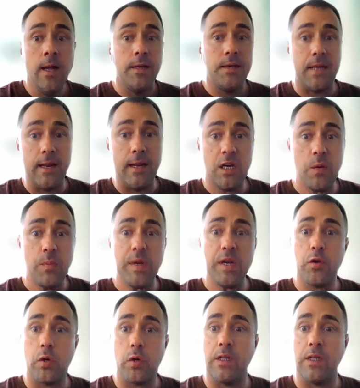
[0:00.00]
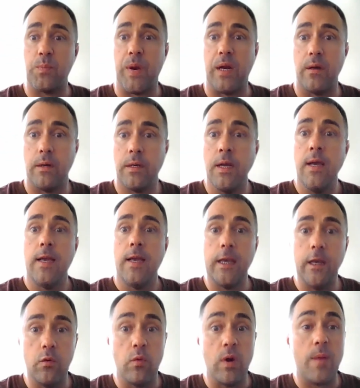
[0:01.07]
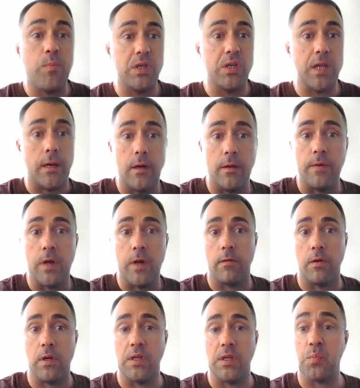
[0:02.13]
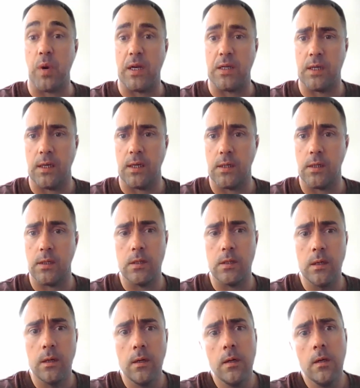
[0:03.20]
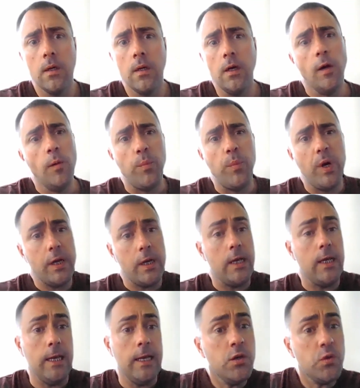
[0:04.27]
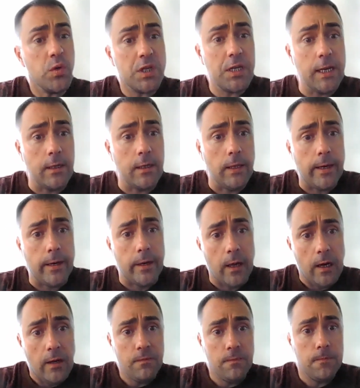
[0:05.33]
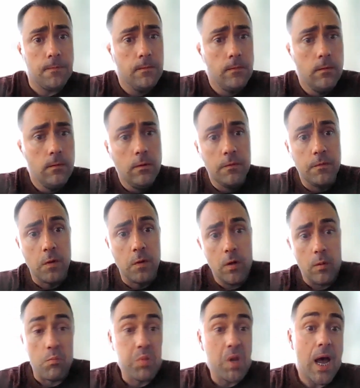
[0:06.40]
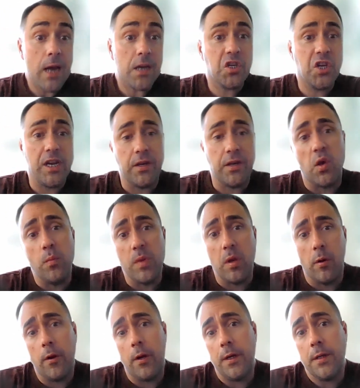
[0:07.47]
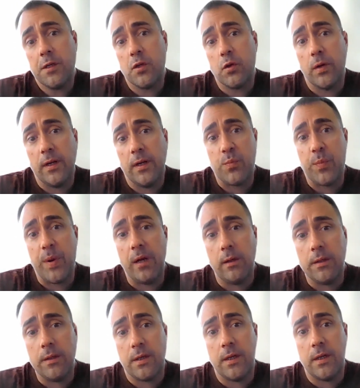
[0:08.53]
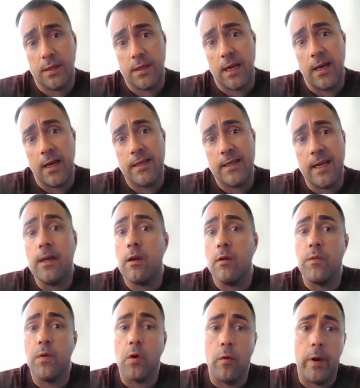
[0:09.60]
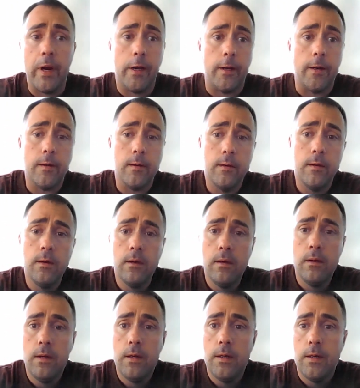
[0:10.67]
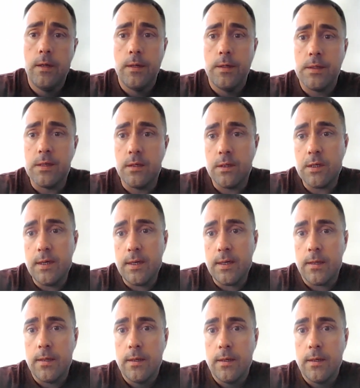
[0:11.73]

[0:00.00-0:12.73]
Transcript: tend to be transparent in representative governance processes. But interestingly enough, for blockchain communities, transparency is kind of taken for granted, such that